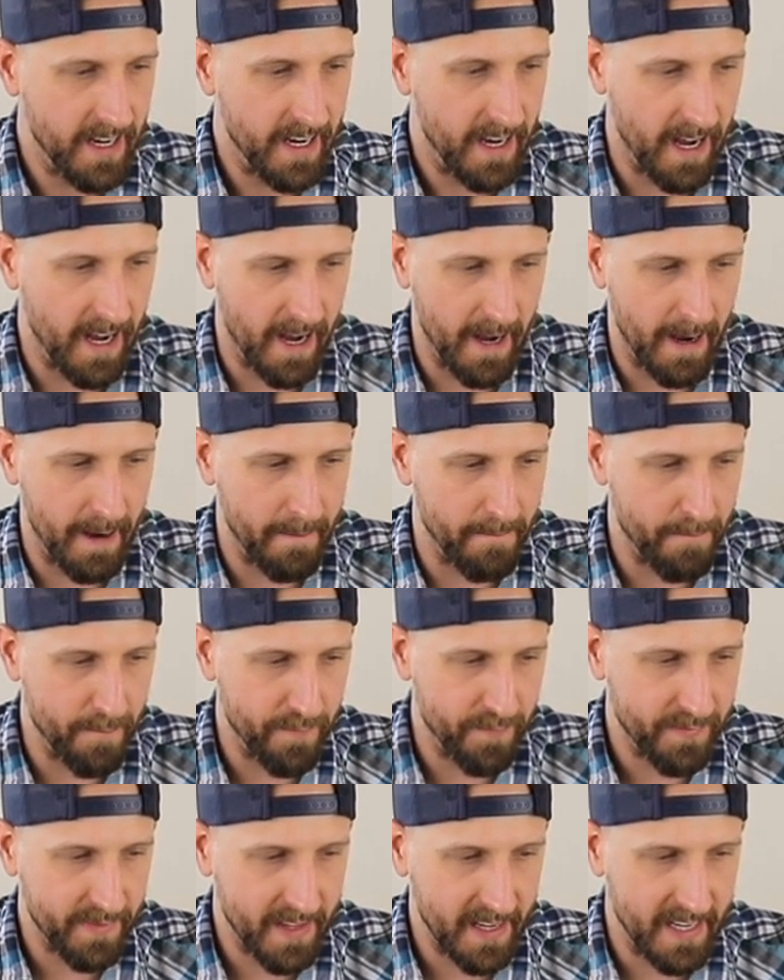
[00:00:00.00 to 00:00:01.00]

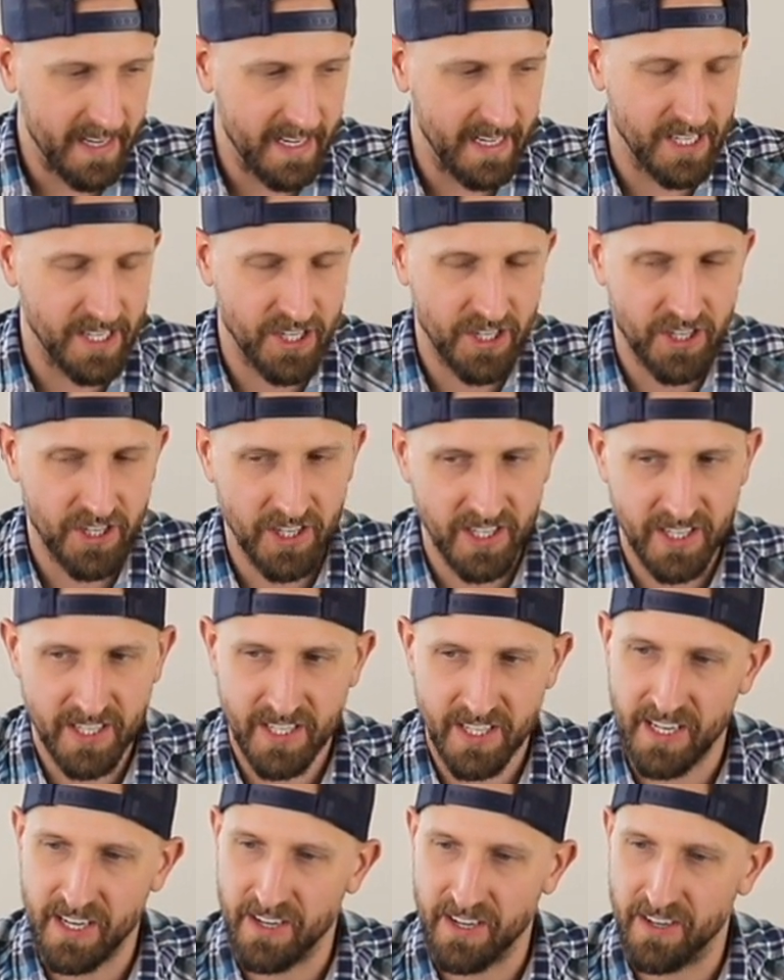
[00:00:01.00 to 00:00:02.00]
It's
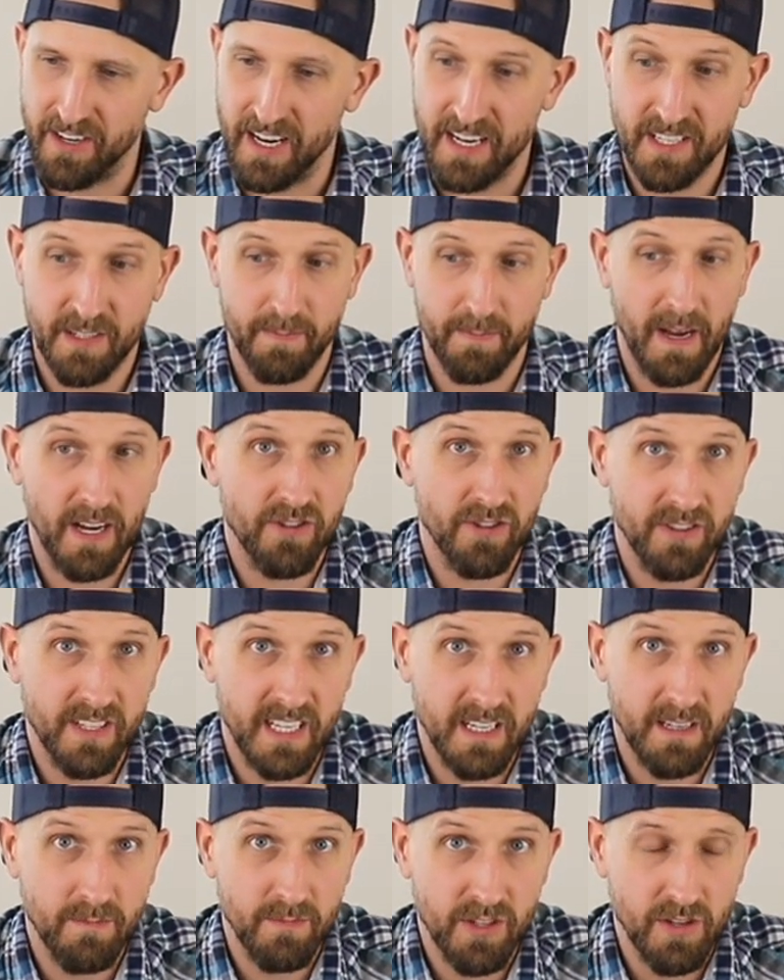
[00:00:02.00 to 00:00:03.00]
just they're and special
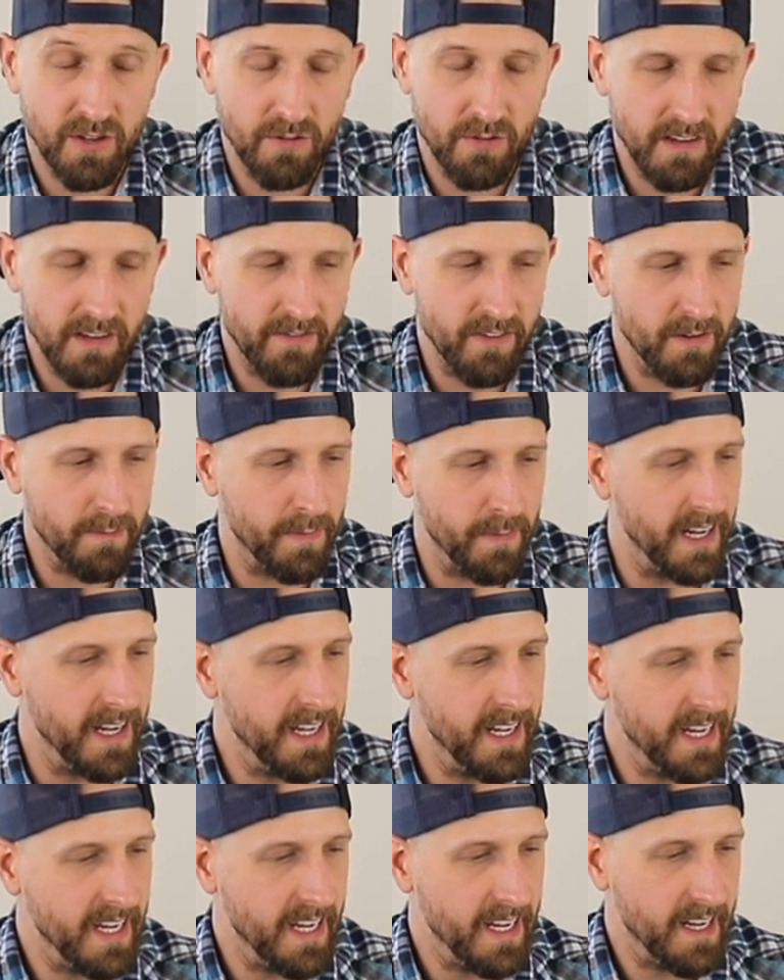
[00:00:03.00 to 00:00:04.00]
teams too, even, but
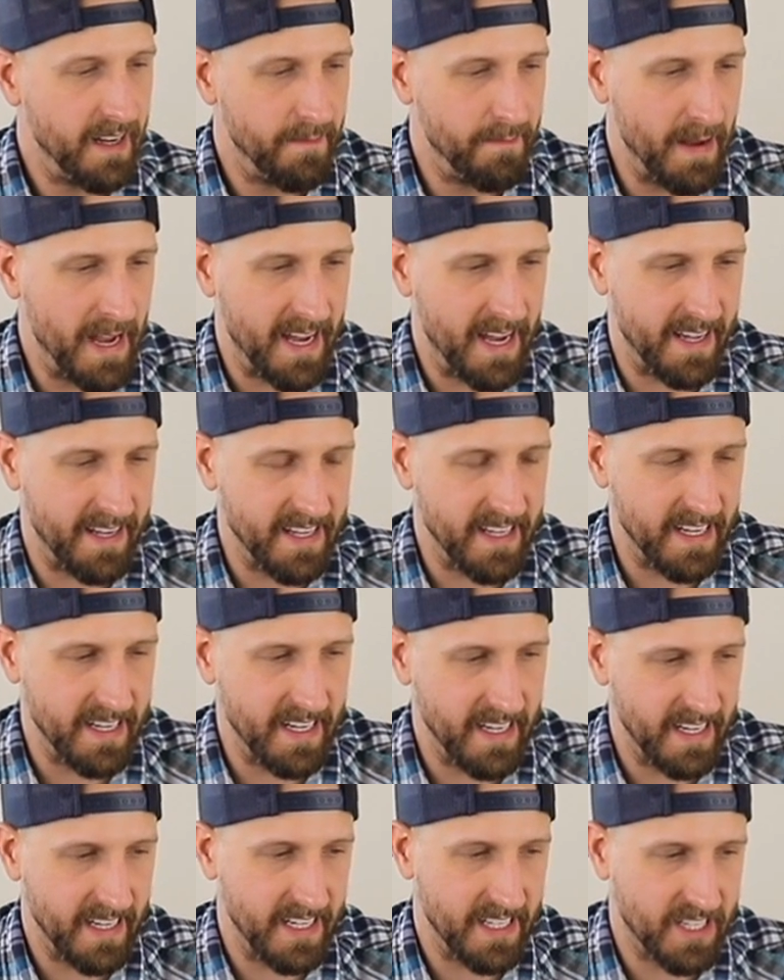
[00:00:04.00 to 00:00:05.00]
man,
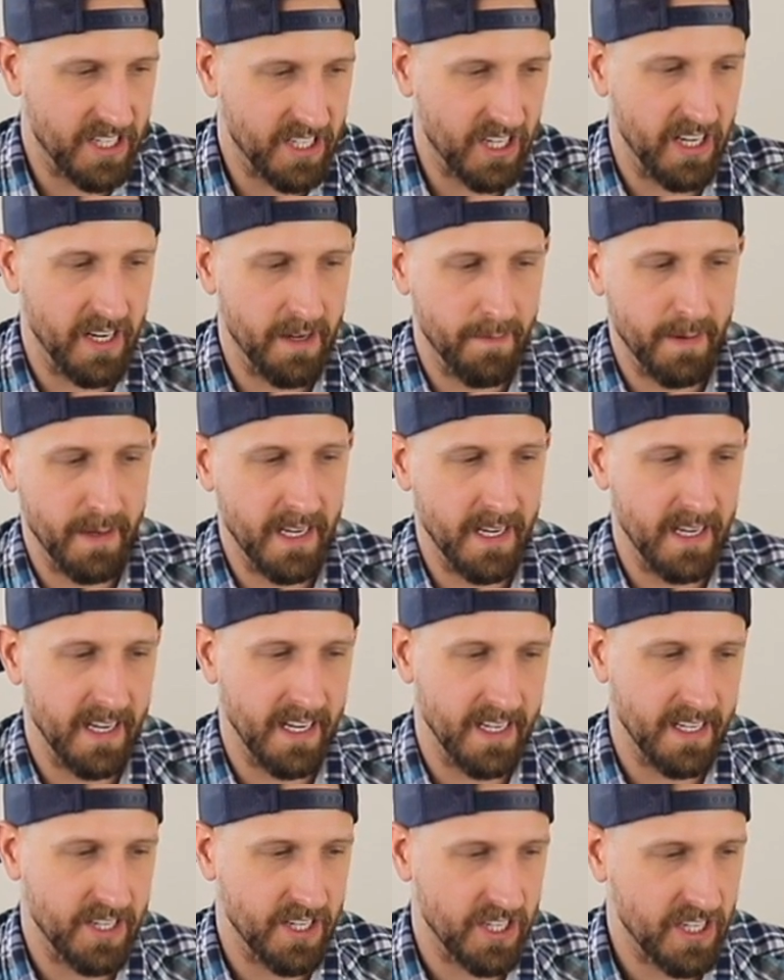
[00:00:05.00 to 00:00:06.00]
it's just gonna
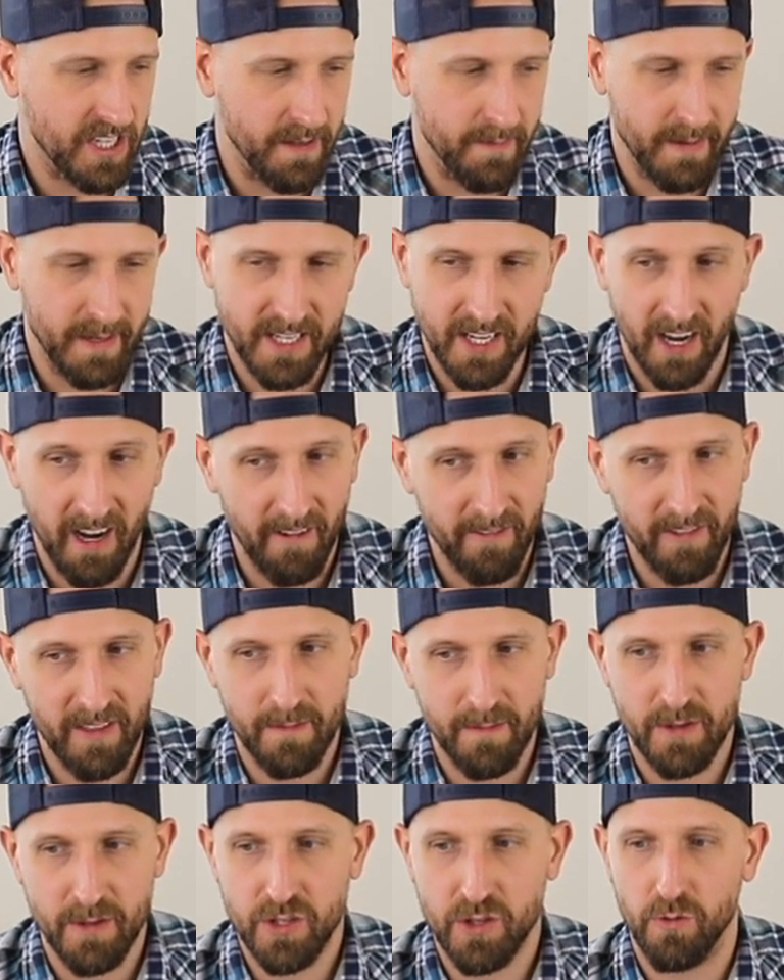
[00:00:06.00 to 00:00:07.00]
be tough for
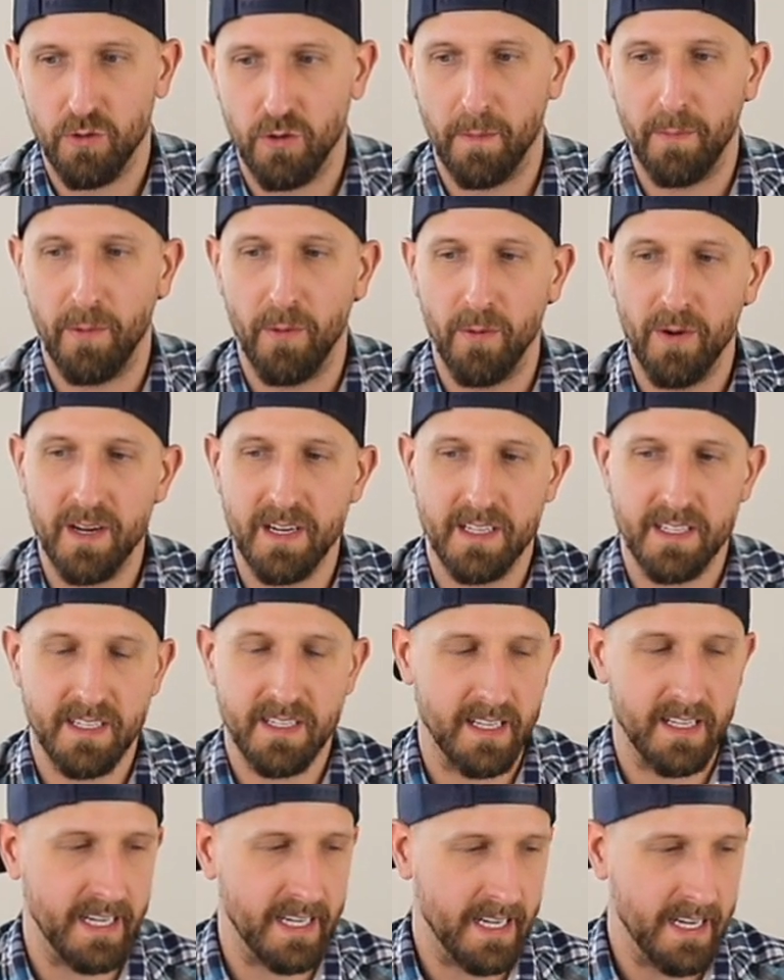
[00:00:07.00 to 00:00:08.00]
them to score points.
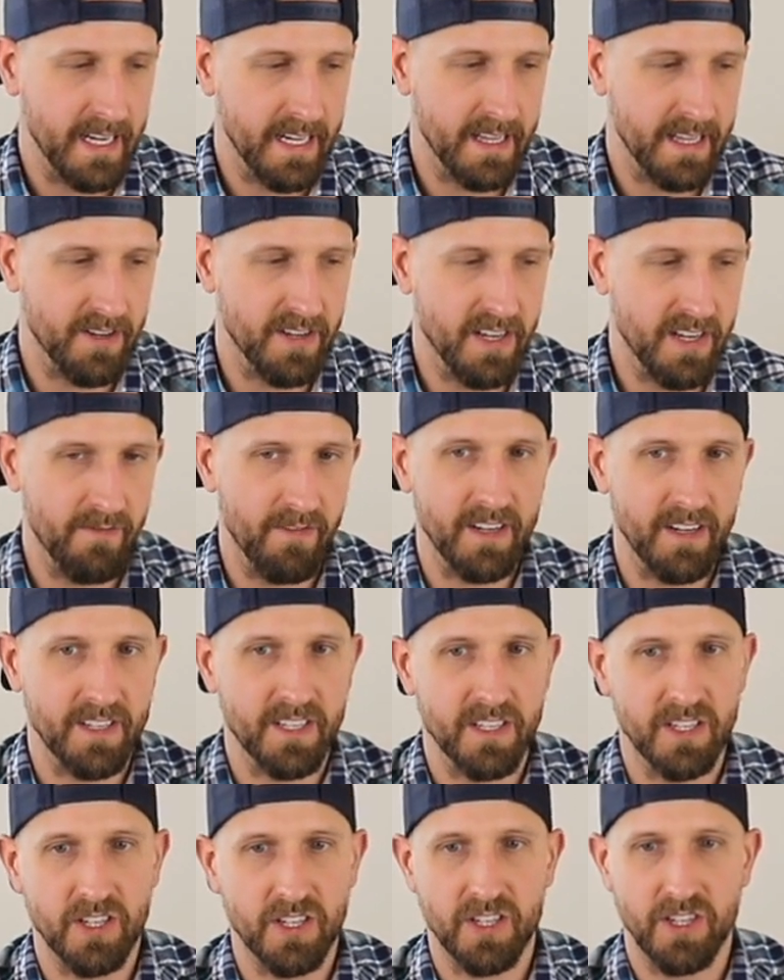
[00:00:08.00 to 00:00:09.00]
Like, their defense
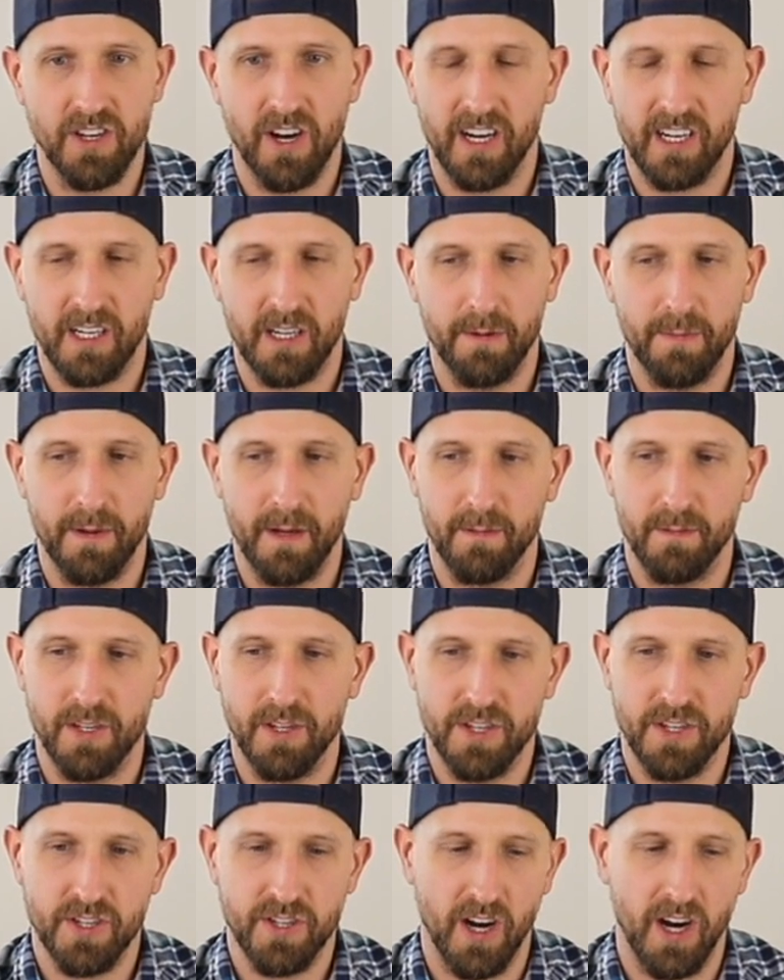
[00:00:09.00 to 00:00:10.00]
is just not gonna be able to
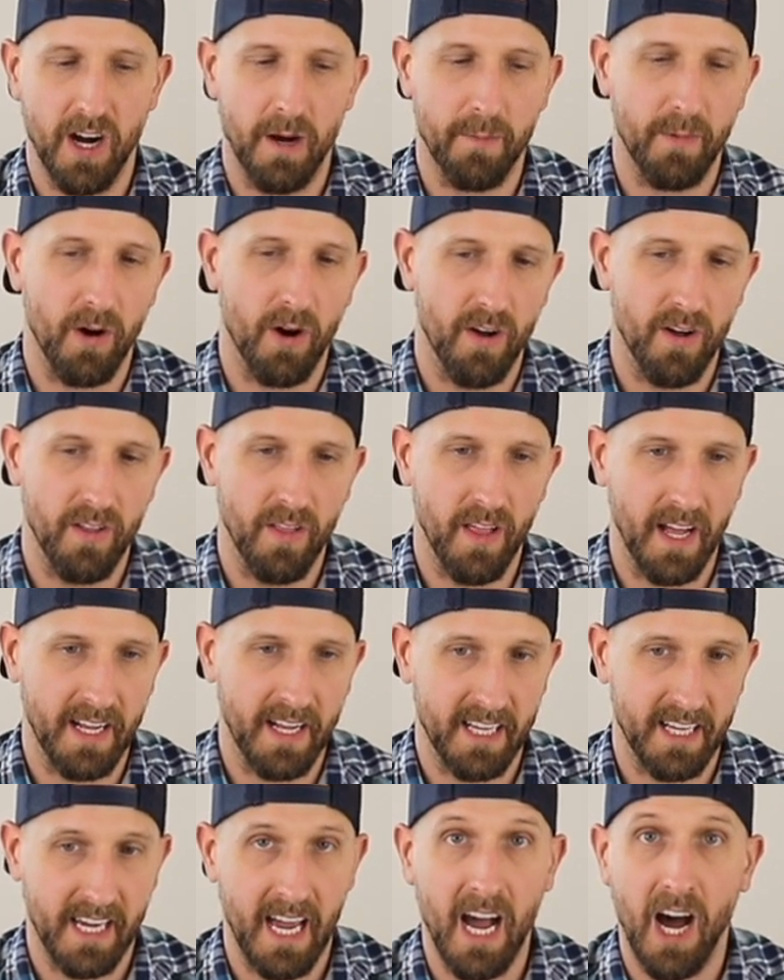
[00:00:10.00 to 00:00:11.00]
stop, like,
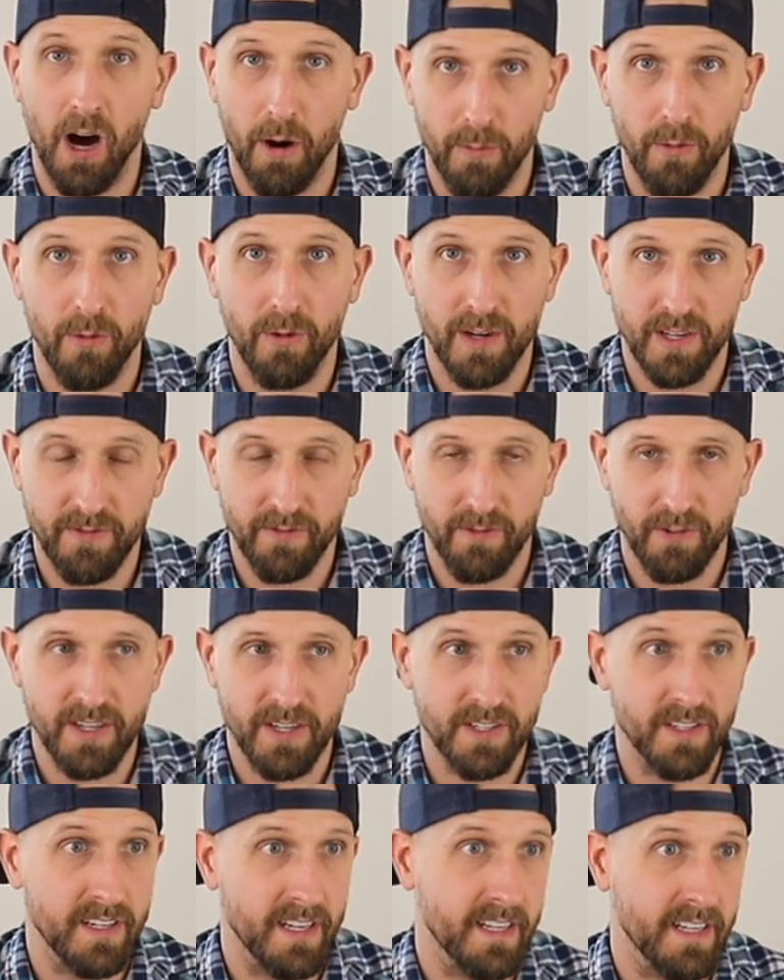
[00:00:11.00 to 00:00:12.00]
the Cowboys, for
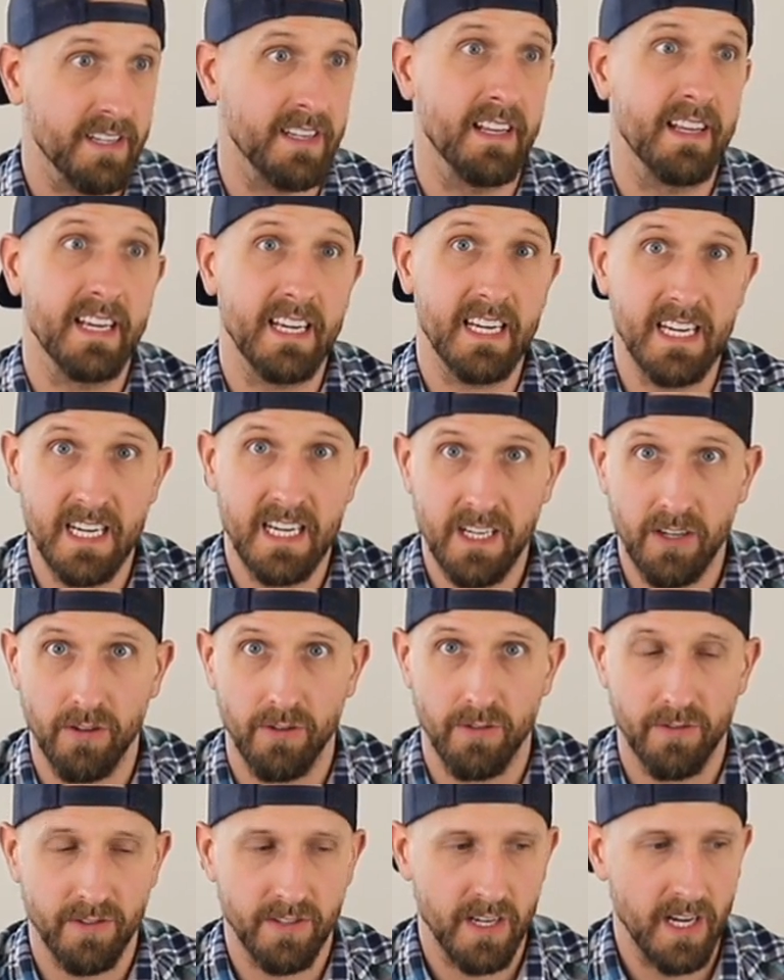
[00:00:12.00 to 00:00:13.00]
instance, and the
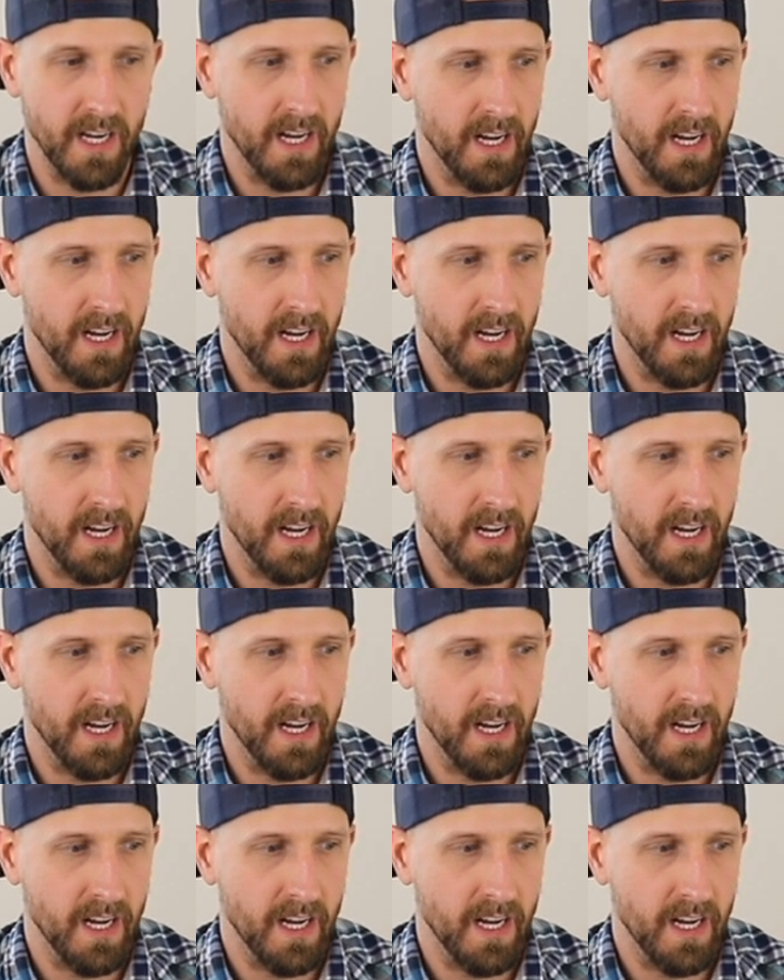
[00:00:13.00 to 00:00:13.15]
Eagles.